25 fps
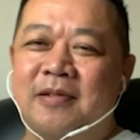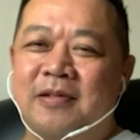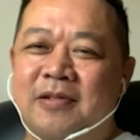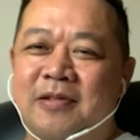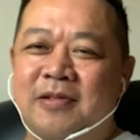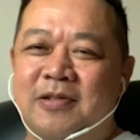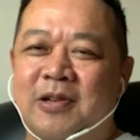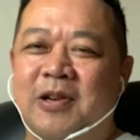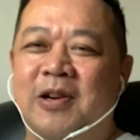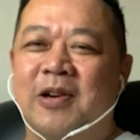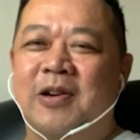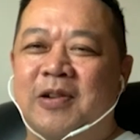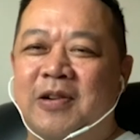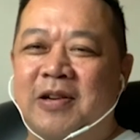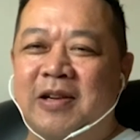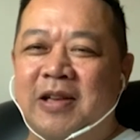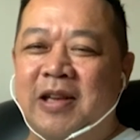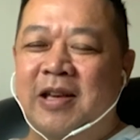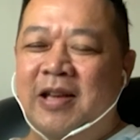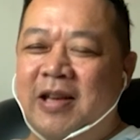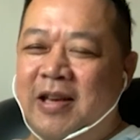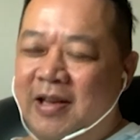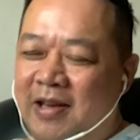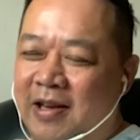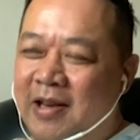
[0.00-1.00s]
So
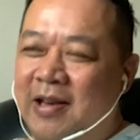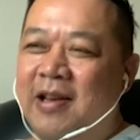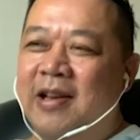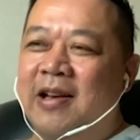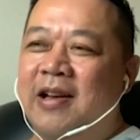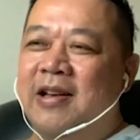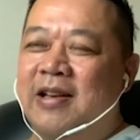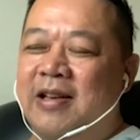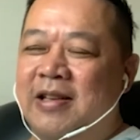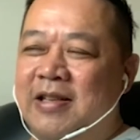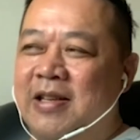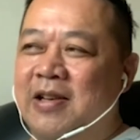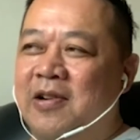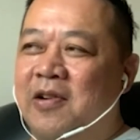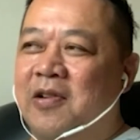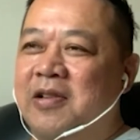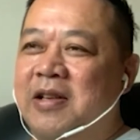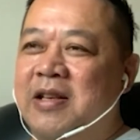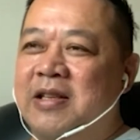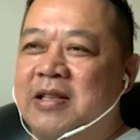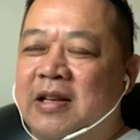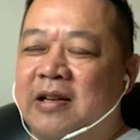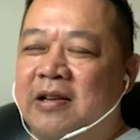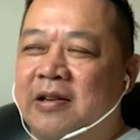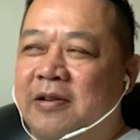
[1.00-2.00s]
you see, all
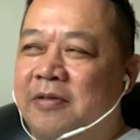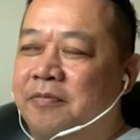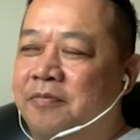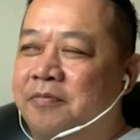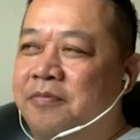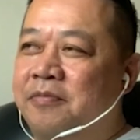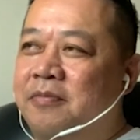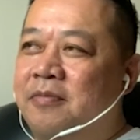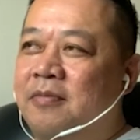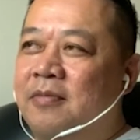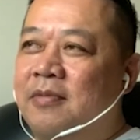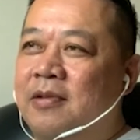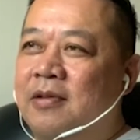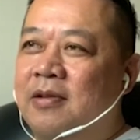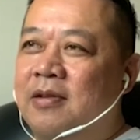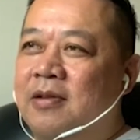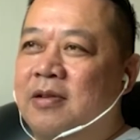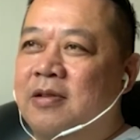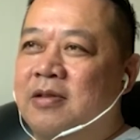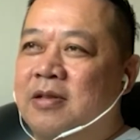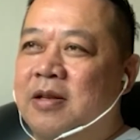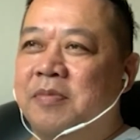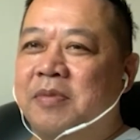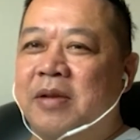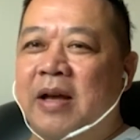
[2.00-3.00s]
these
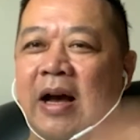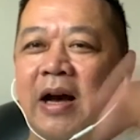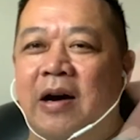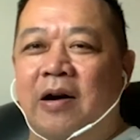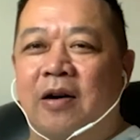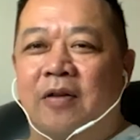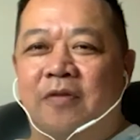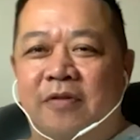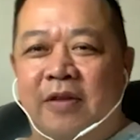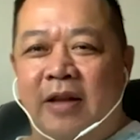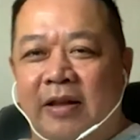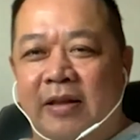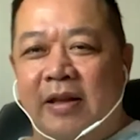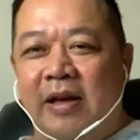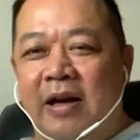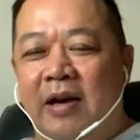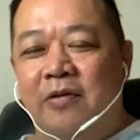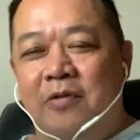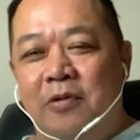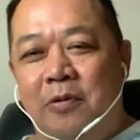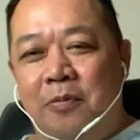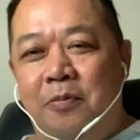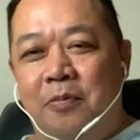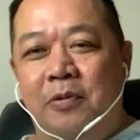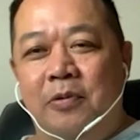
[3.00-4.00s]
sometimes out of nothing, out
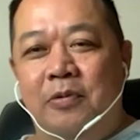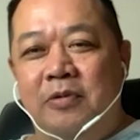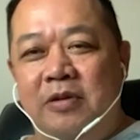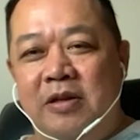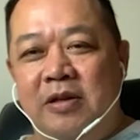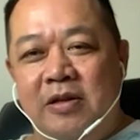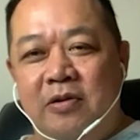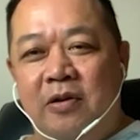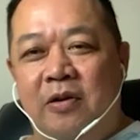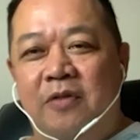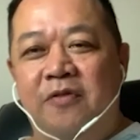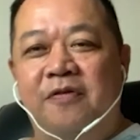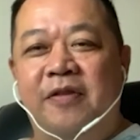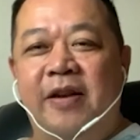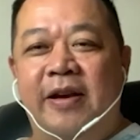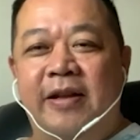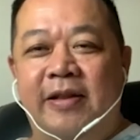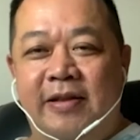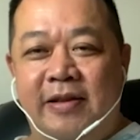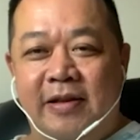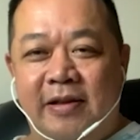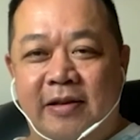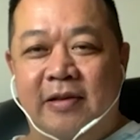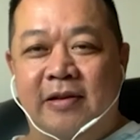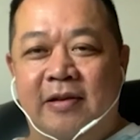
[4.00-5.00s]
of the blue, is all
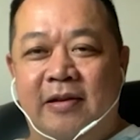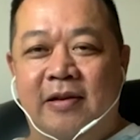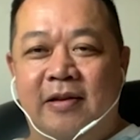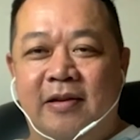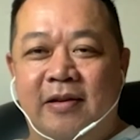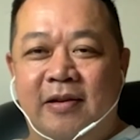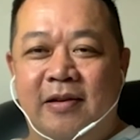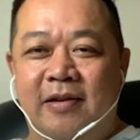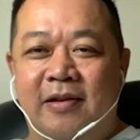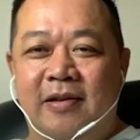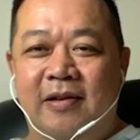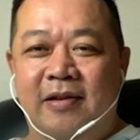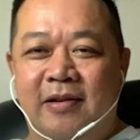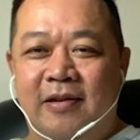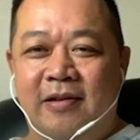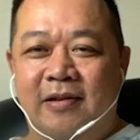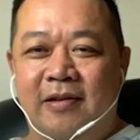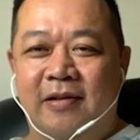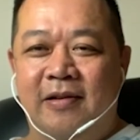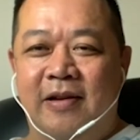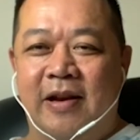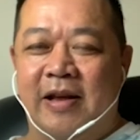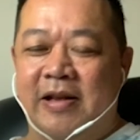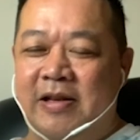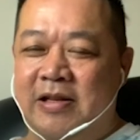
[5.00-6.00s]
fated.
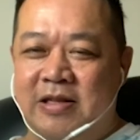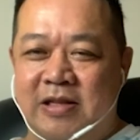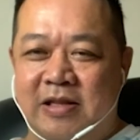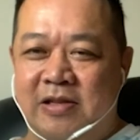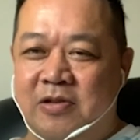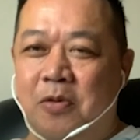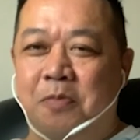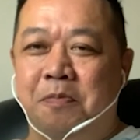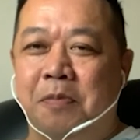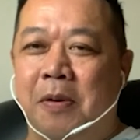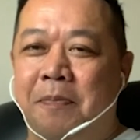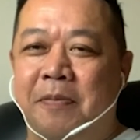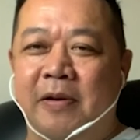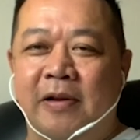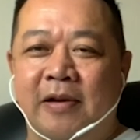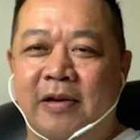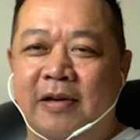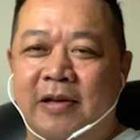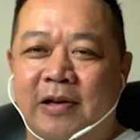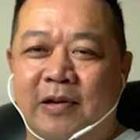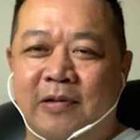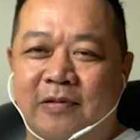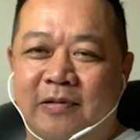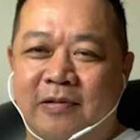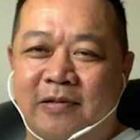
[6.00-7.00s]
And it's so popular
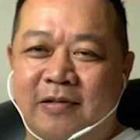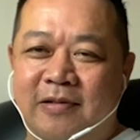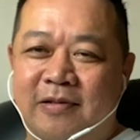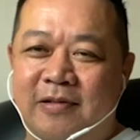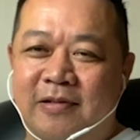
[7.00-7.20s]
now.